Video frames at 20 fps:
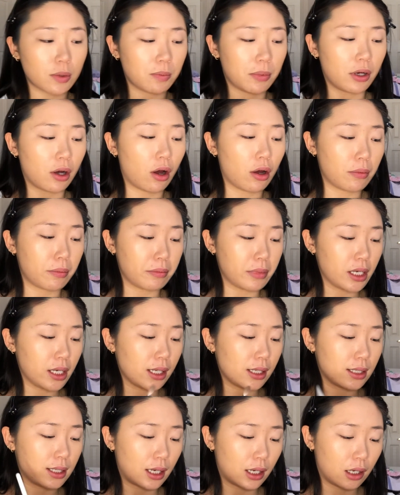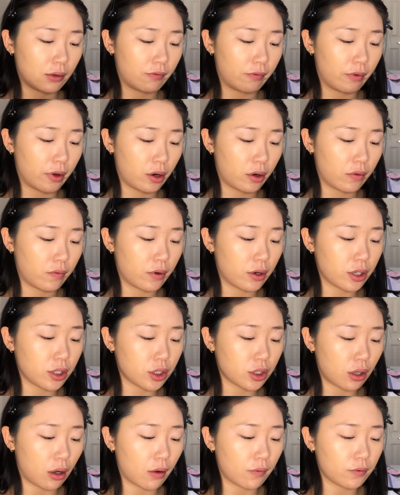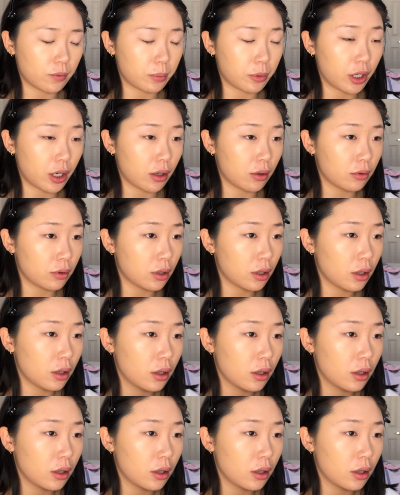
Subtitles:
but on me it's like a very, very soft brown.